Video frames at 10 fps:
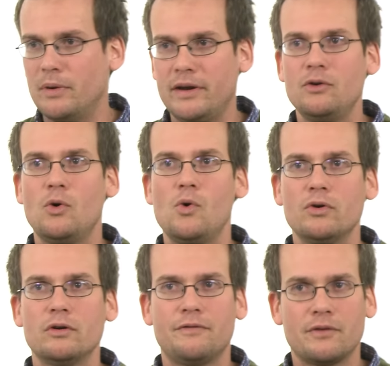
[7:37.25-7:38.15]
but in
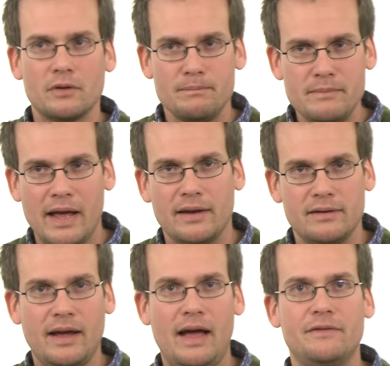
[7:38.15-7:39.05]
order for
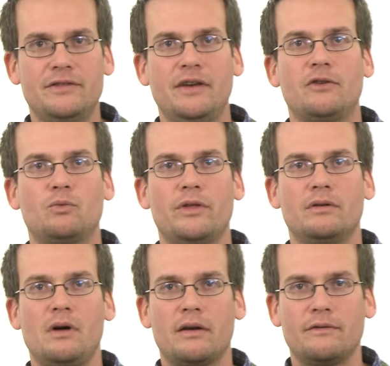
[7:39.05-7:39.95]
men to have sex with a
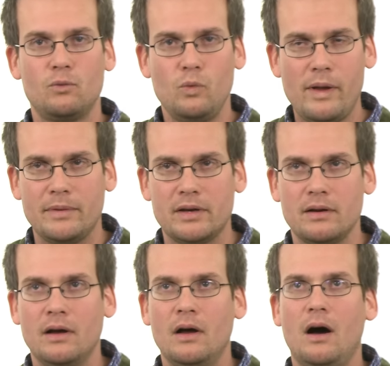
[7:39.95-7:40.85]
lot of women,